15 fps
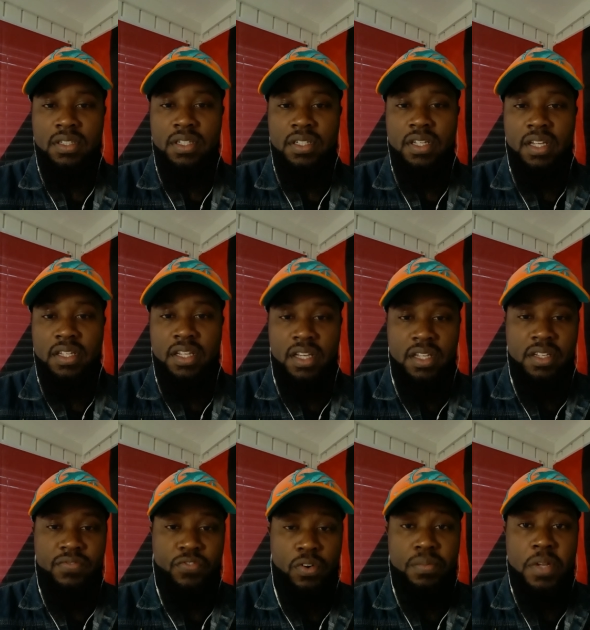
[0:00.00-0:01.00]
in,
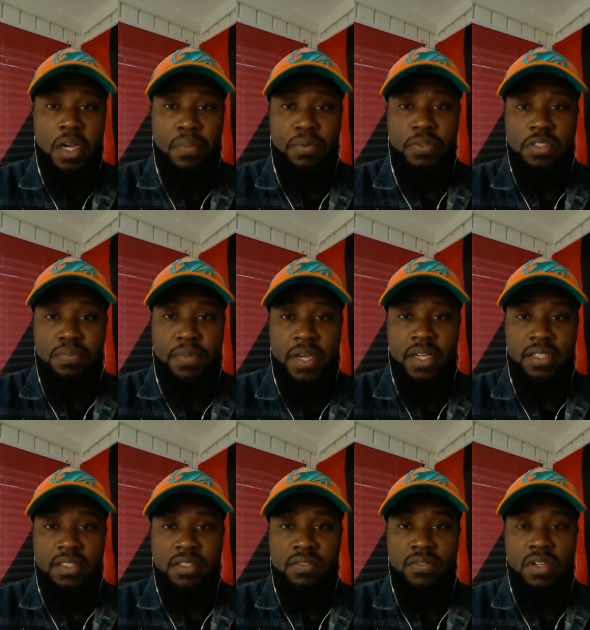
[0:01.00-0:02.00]
in, from their
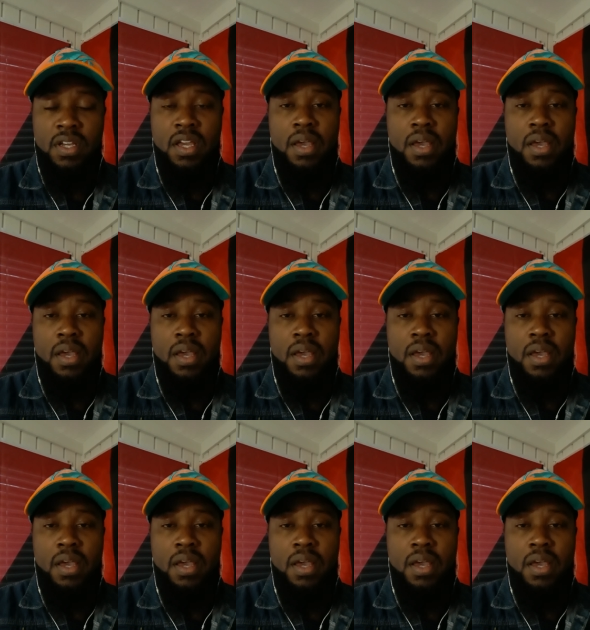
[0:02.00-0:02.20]
perspective.